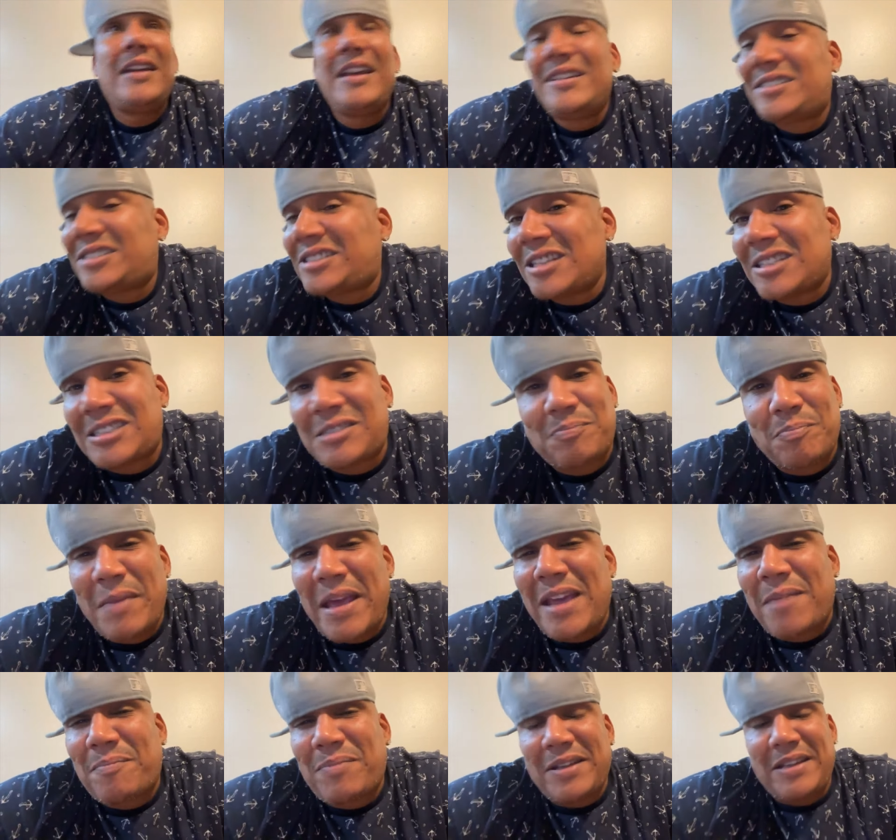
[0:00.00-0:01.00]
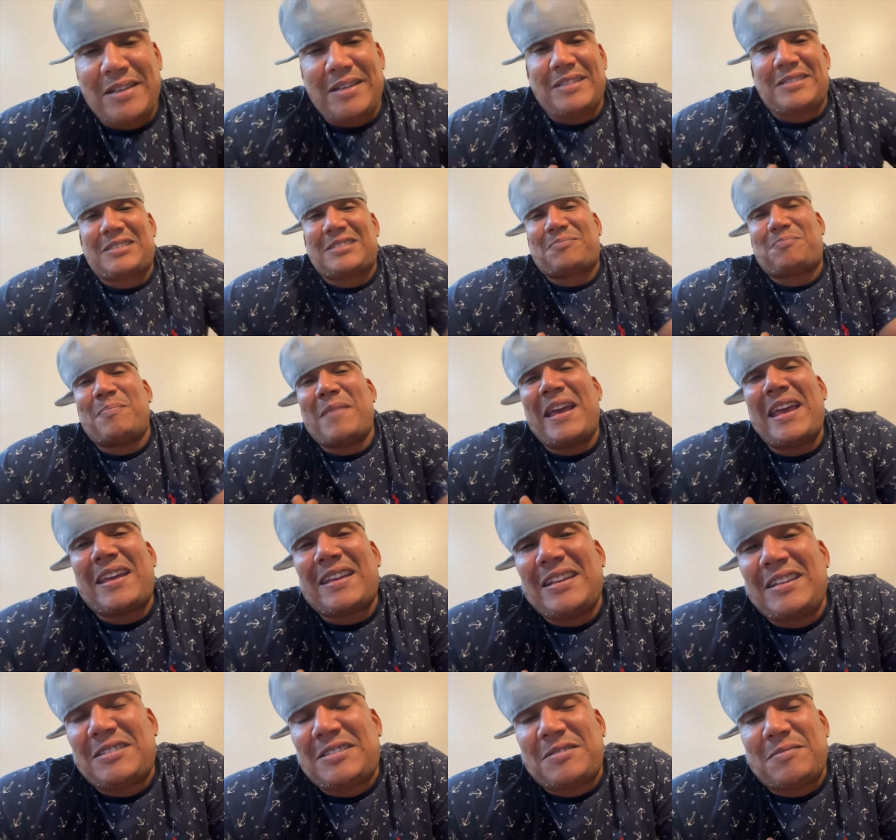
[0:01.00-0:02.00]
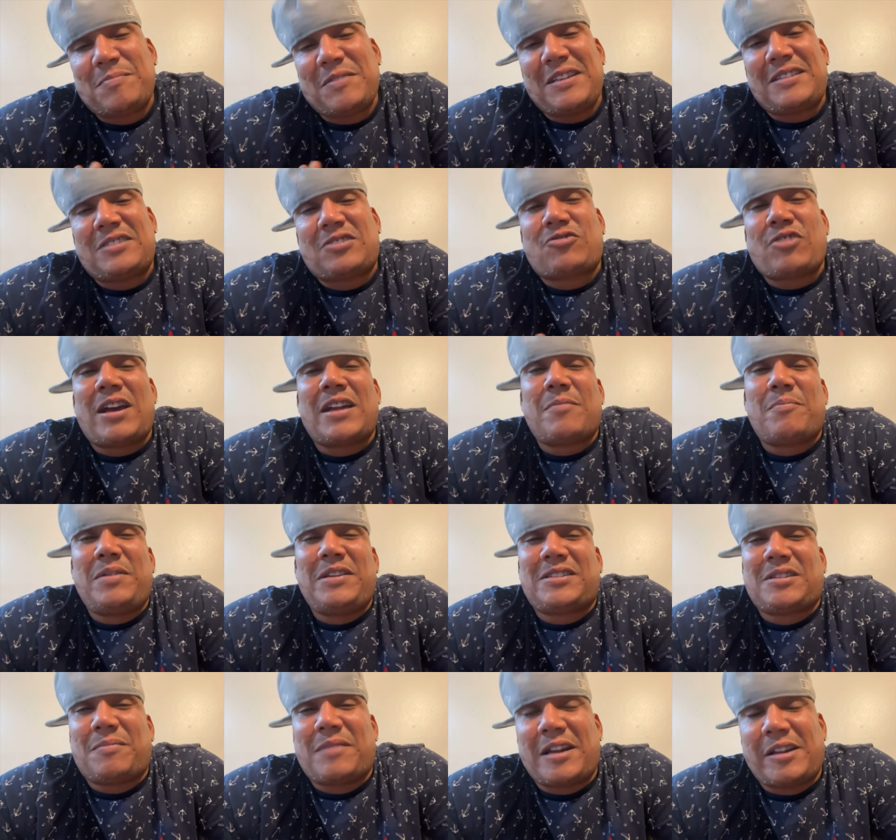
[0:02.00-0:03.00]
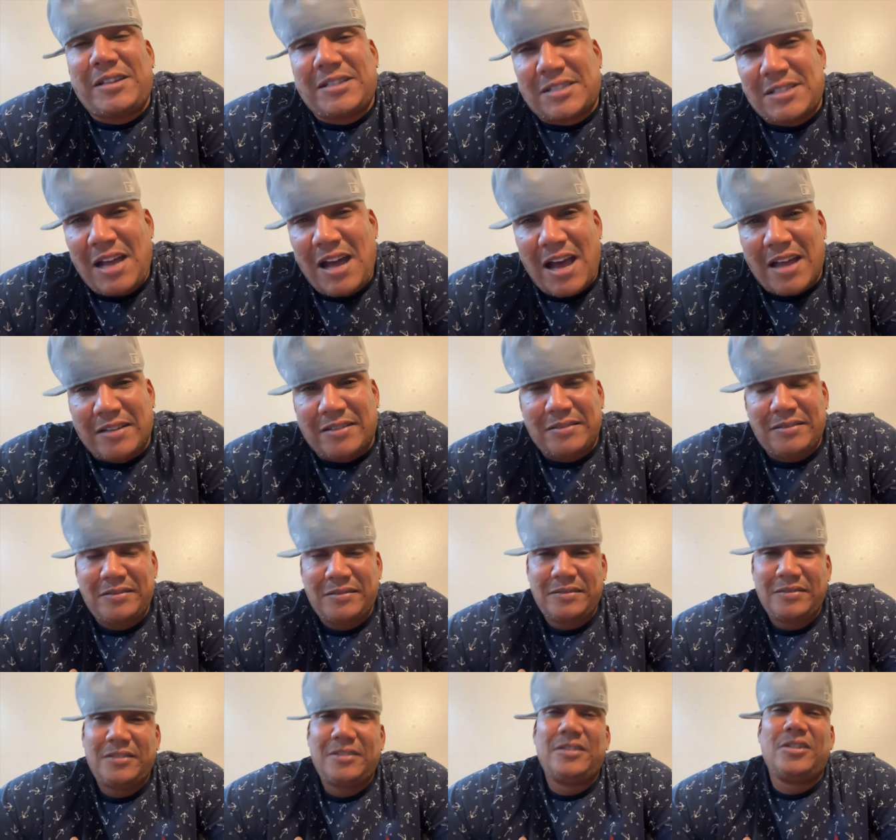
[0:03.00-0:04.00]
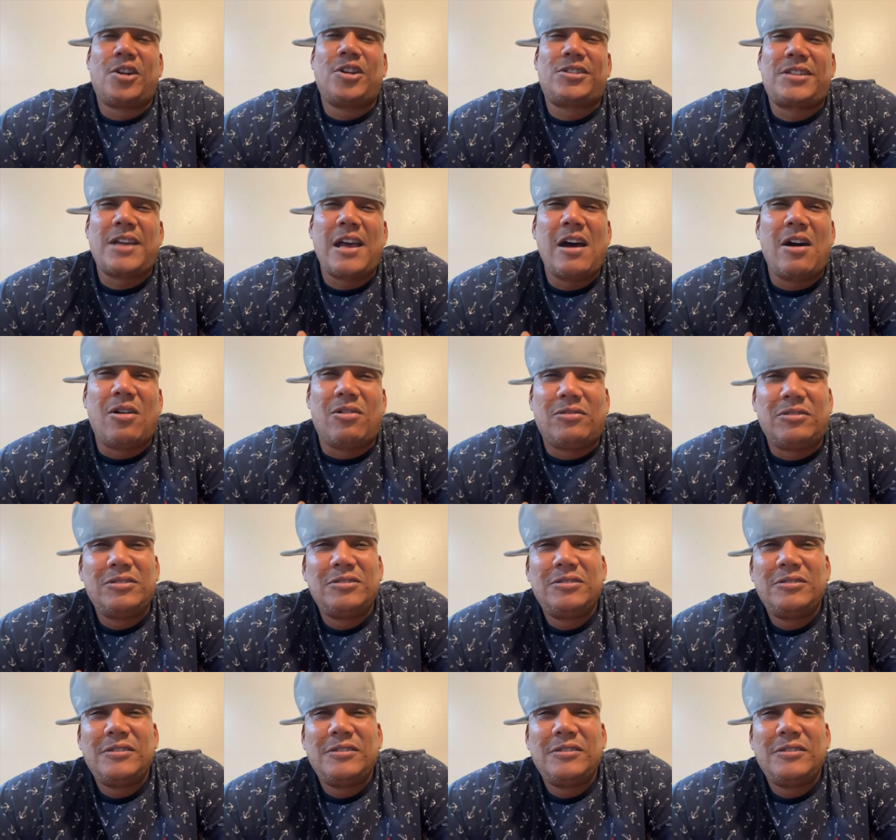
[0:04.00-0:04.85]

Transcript: He's just make he's make he's he's trying to be somebody he's not. You could tell.